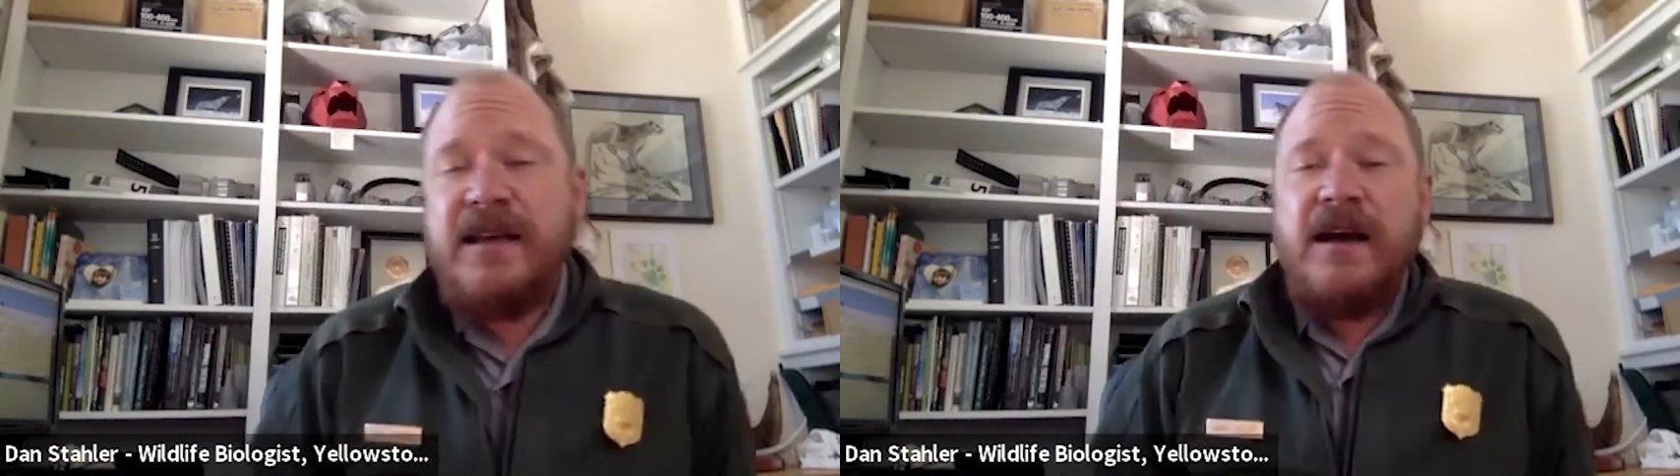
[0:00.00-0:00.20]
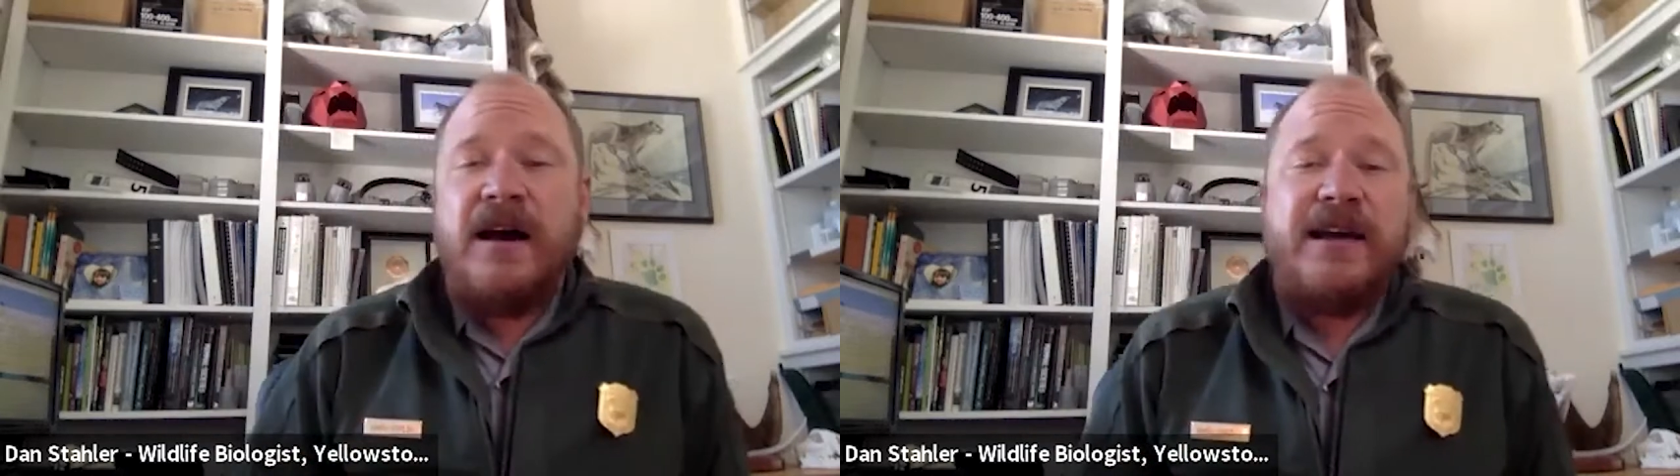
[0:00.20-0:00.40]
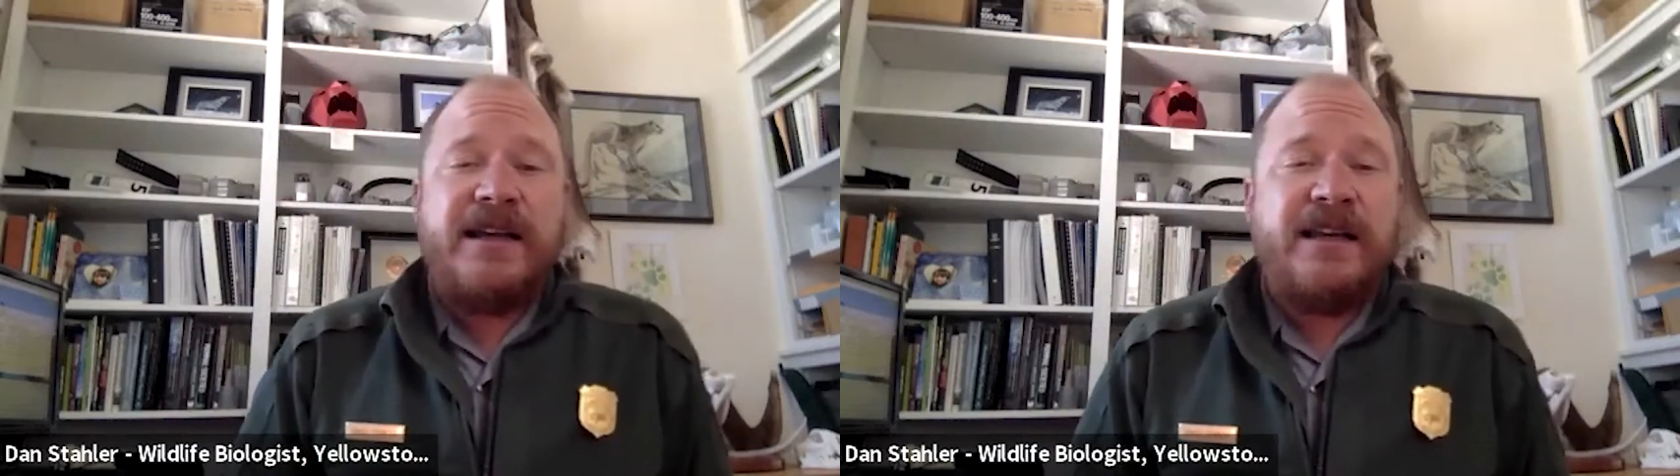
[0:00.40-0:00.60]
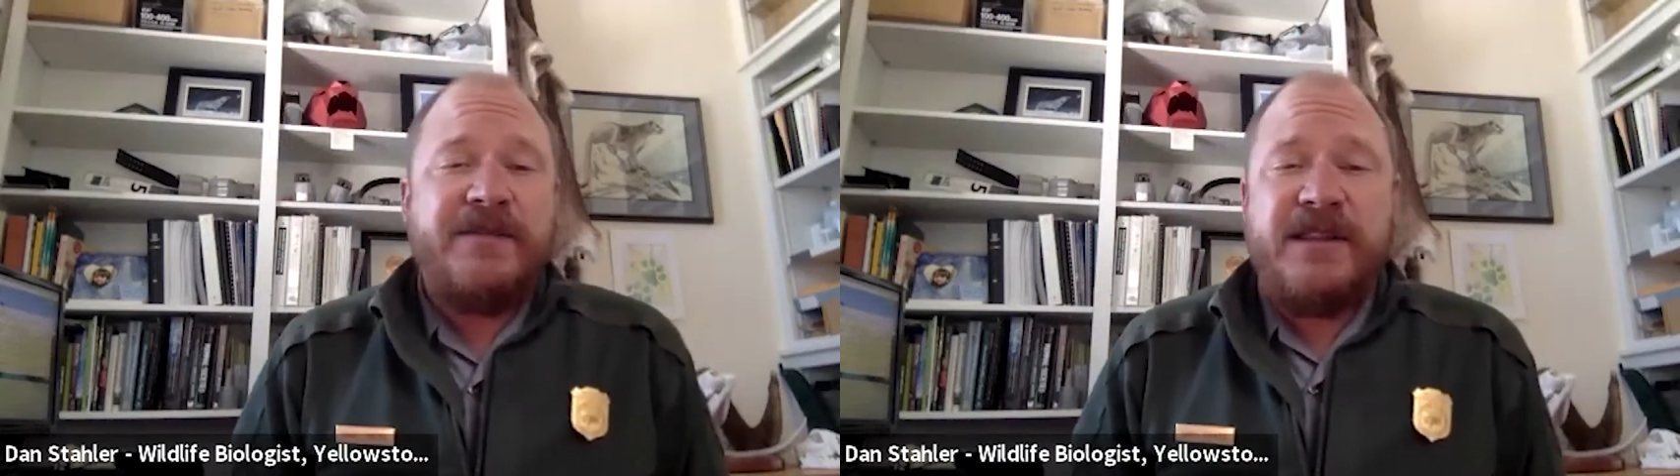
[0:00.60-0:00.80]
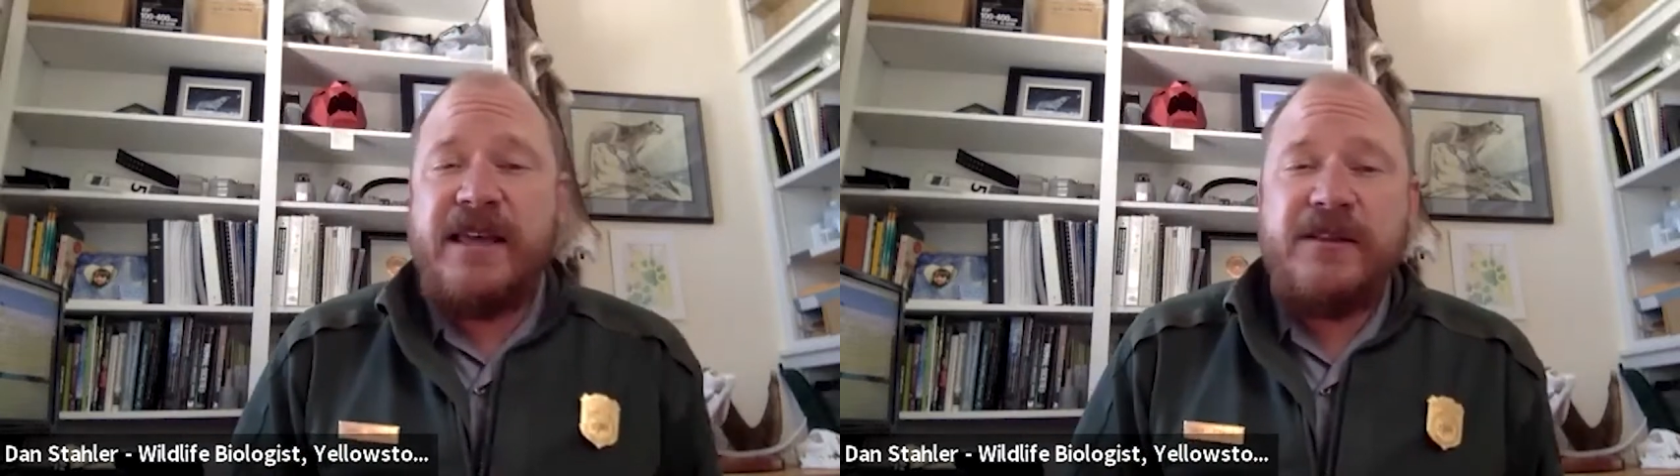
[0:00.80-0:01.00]
And
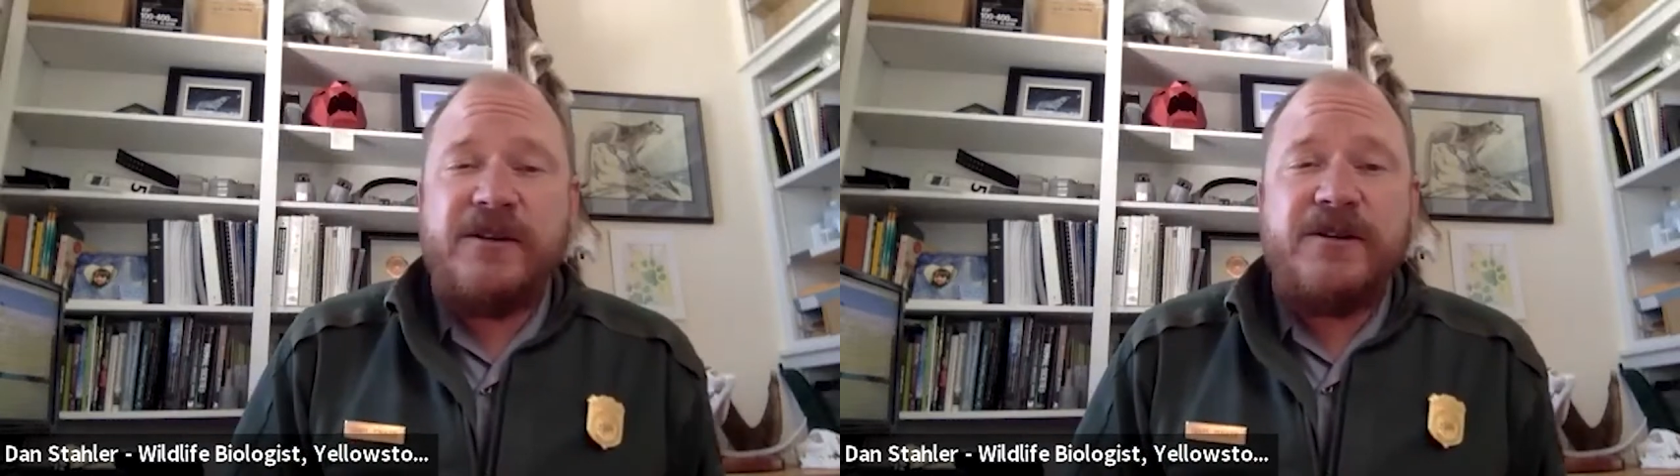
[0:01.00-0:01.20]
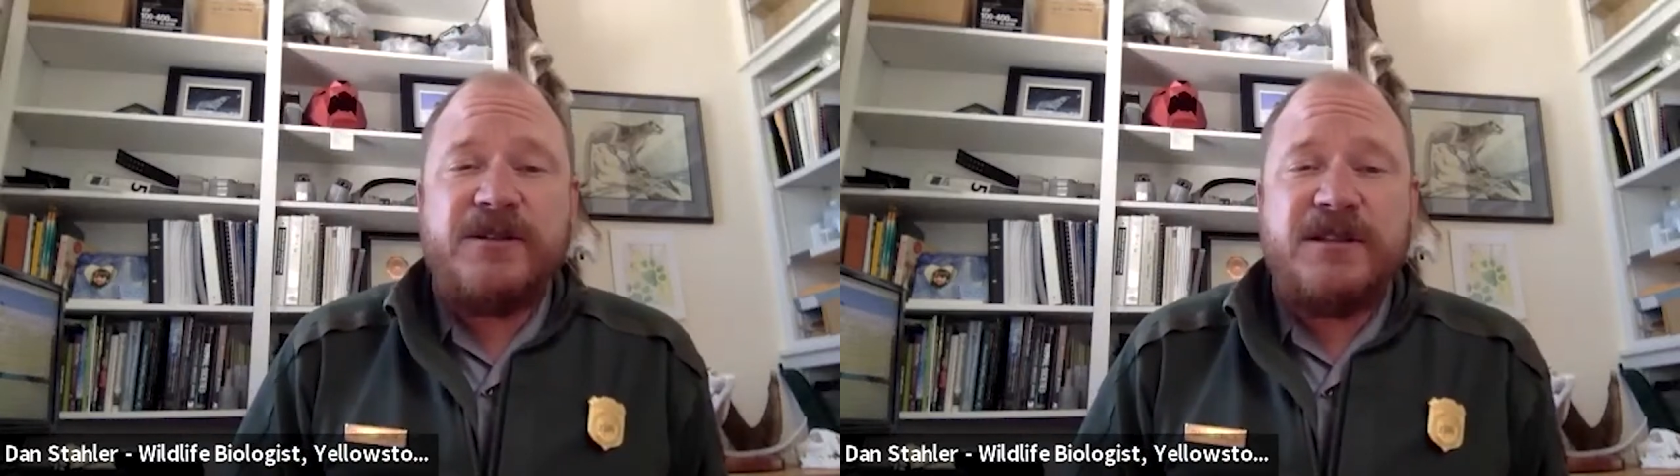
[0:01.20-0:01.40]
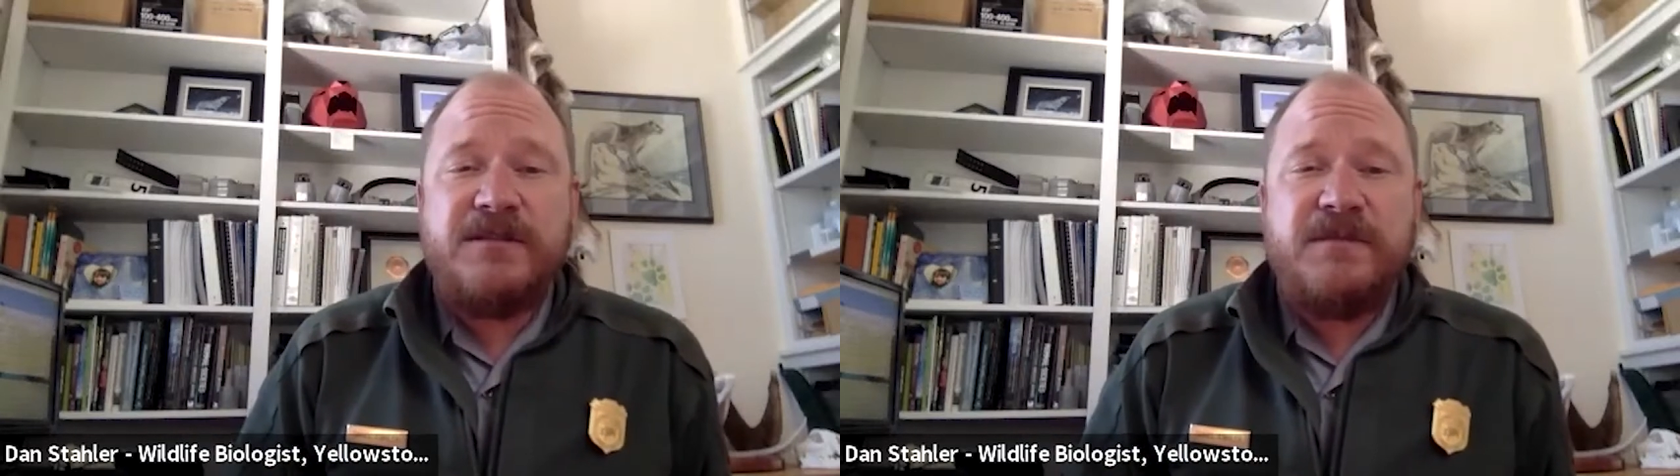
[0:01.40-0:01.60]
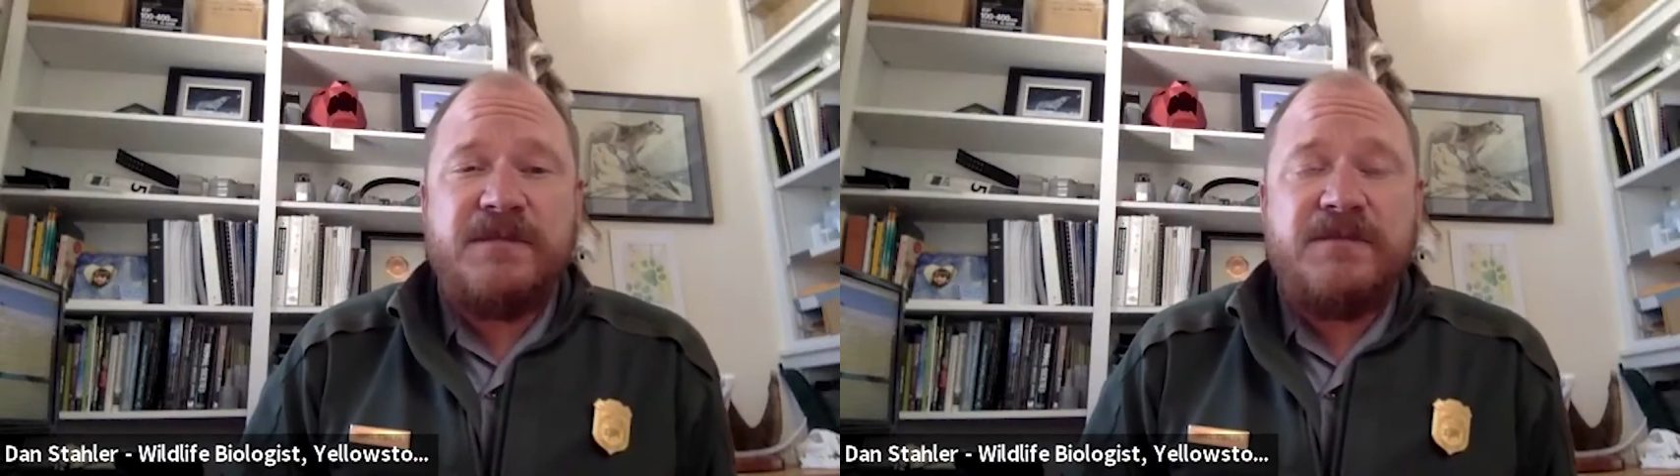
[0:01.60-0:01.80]
given that there's